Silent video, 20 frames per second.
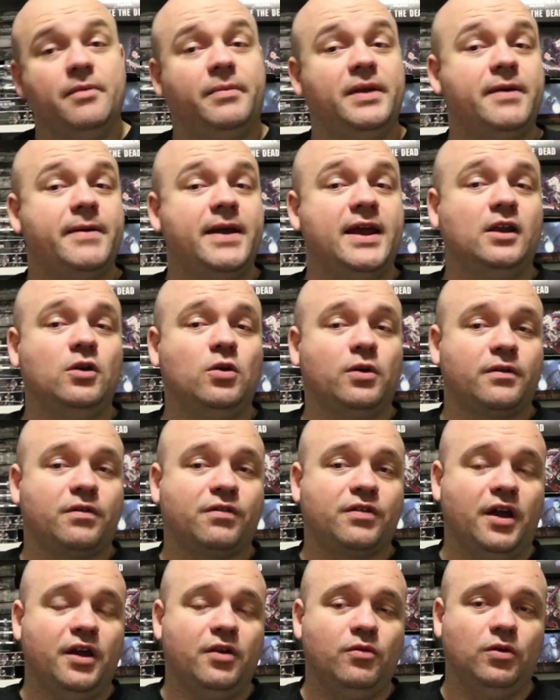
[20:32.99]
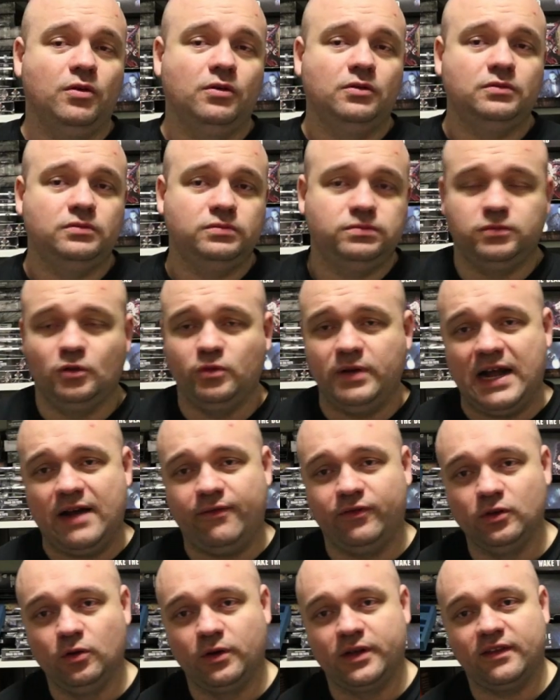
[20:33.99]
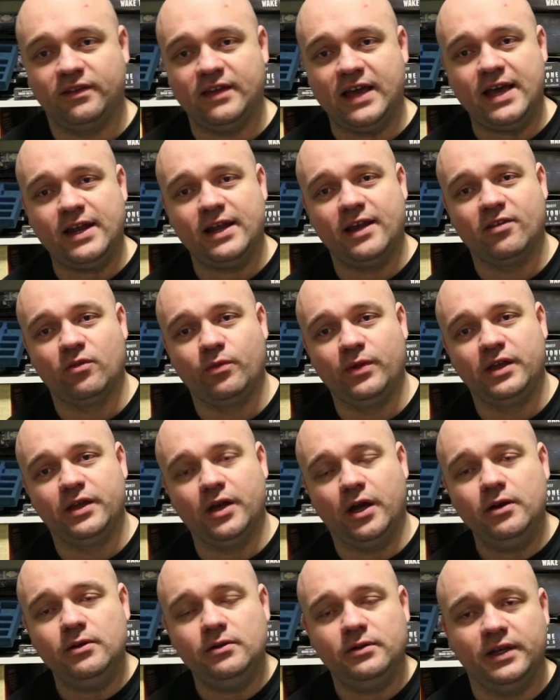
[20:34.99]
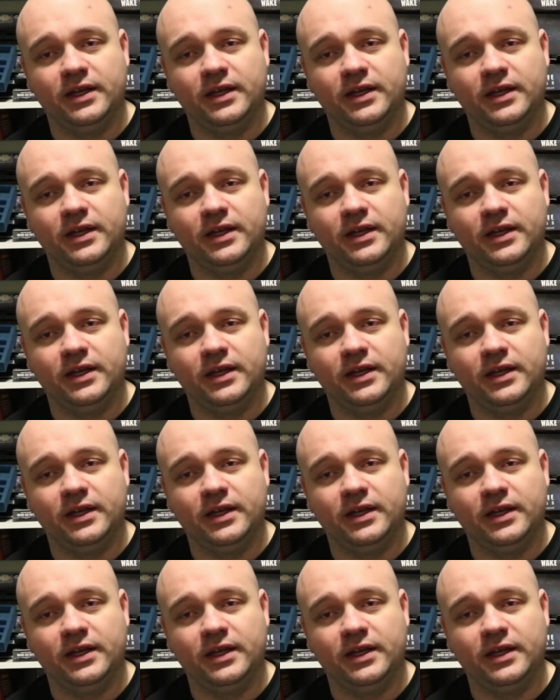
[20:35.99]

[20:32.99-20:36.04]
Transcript: But anyway, look, so we'll we'll have a look at that as we go.